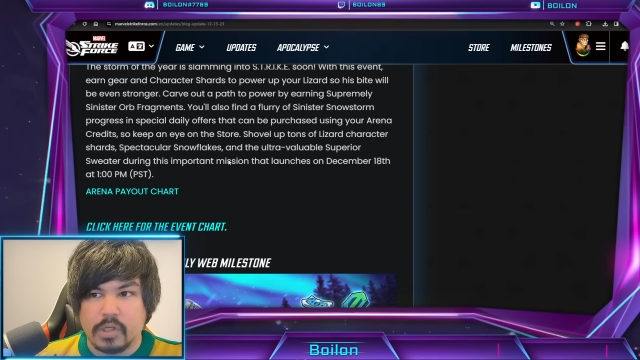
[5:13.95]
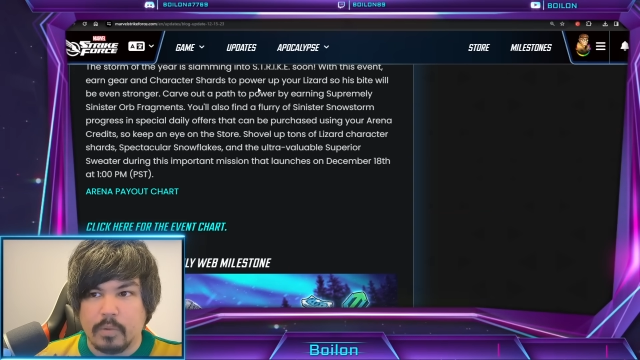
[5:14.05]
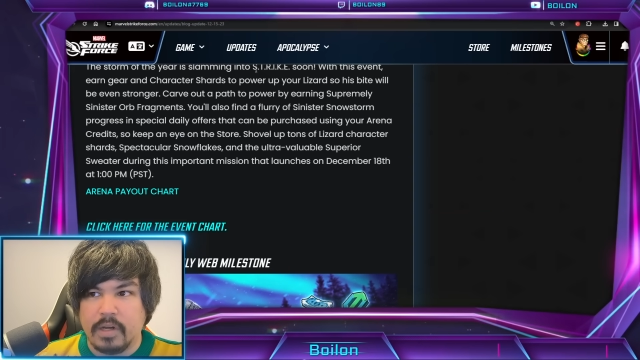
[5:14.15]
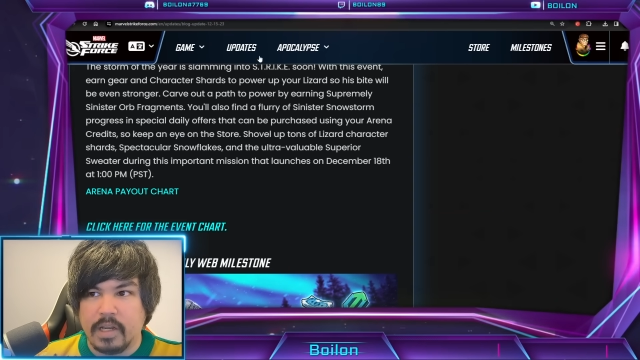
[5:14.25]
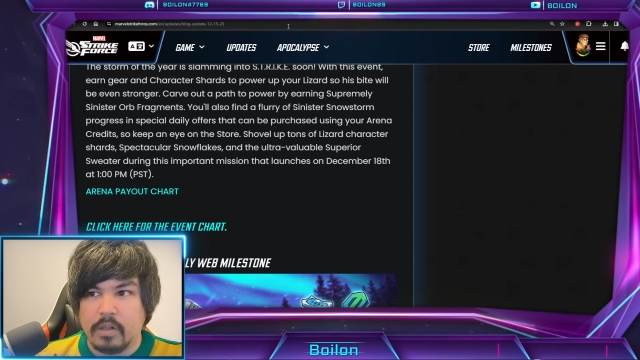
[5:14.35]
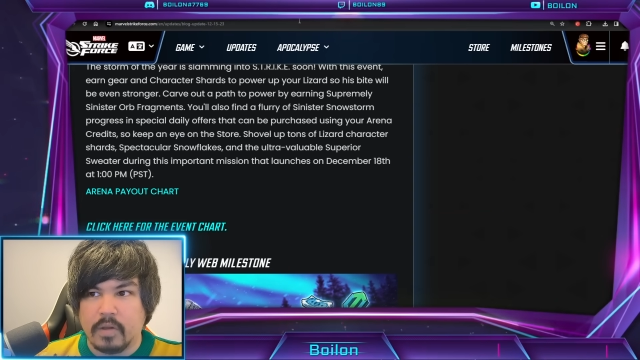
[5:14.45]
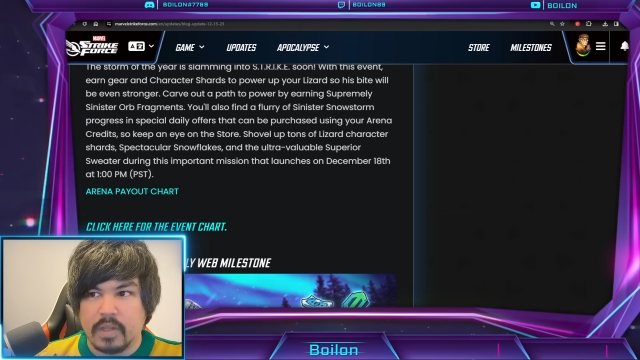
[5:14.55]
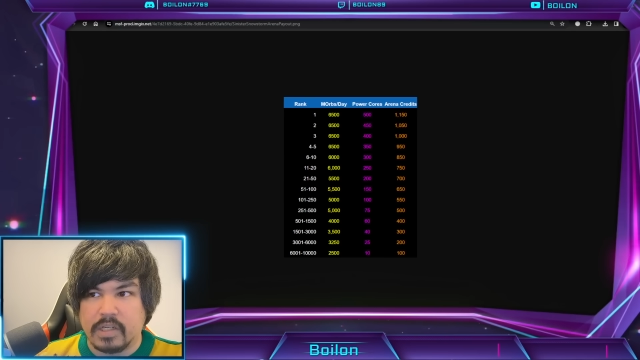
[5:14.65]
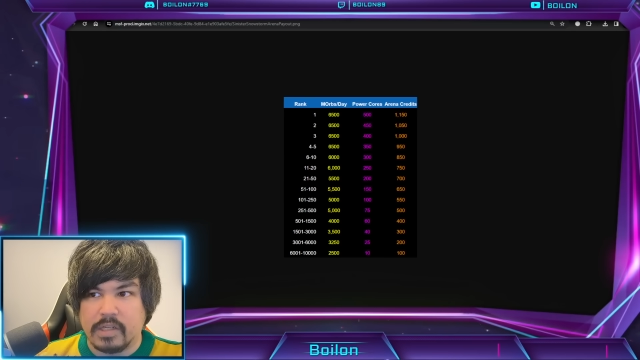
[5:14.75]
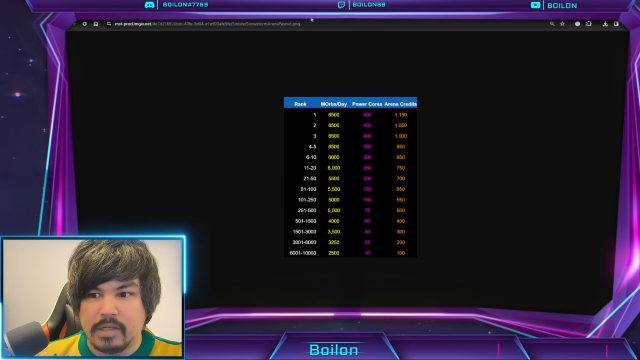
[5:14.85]
So we're gonna take a look at
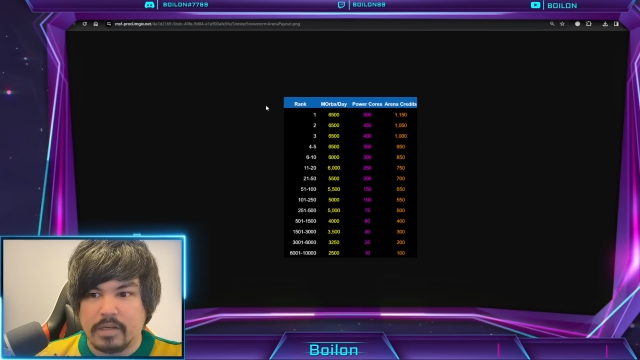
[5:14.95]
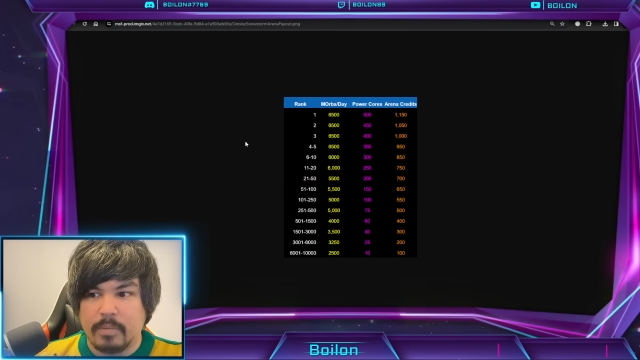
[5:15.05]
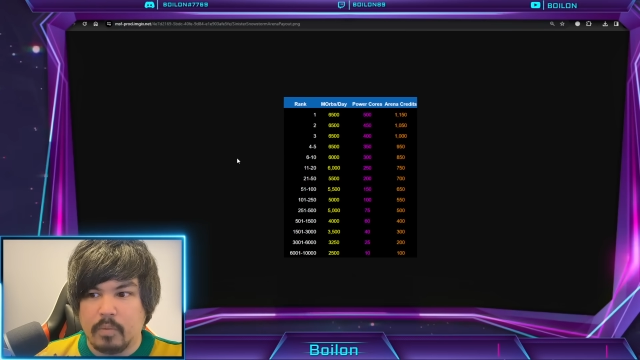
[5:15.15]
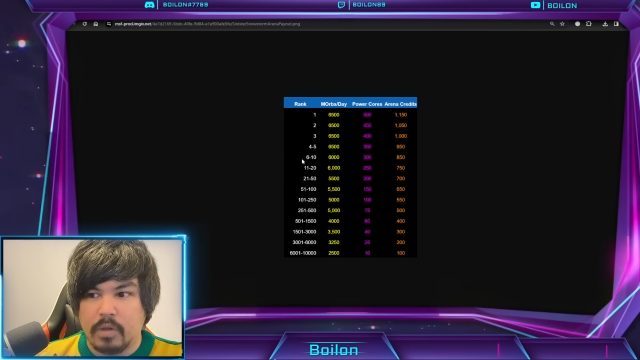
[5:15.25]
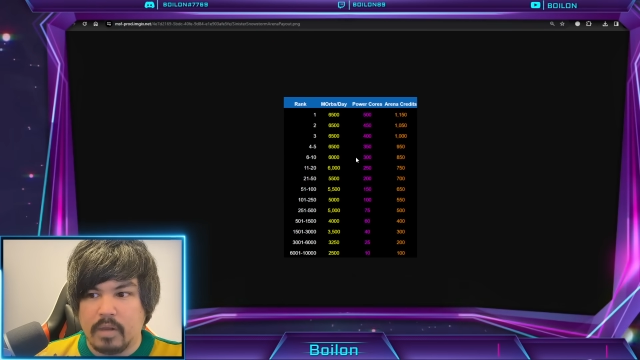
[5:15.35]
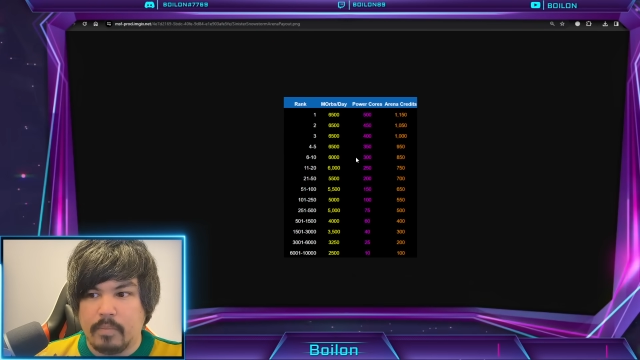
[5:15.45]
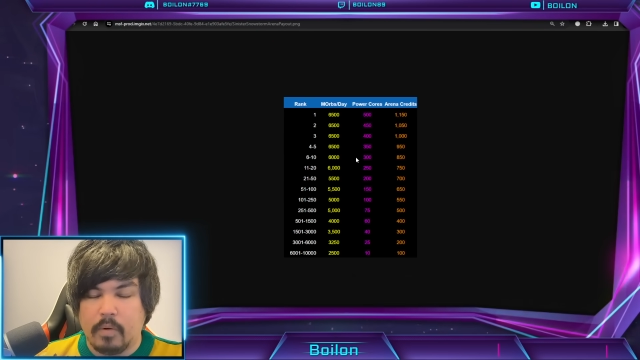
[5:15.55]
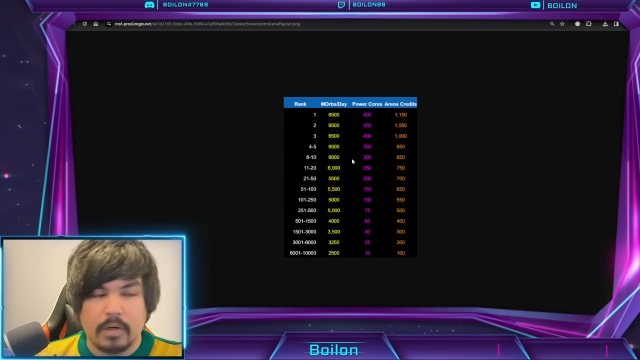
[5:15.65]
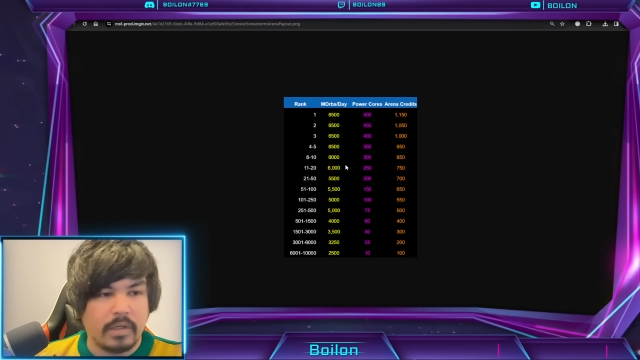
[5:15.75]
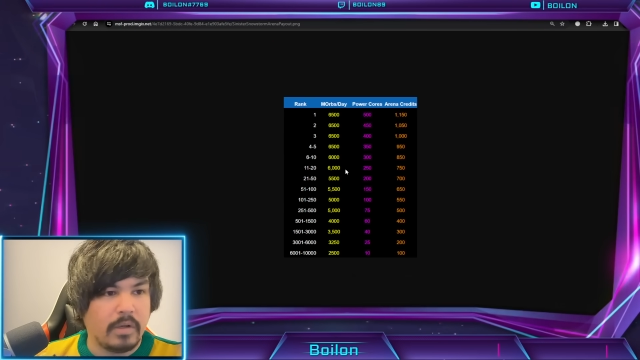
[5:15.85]
this because it's gonna be really important.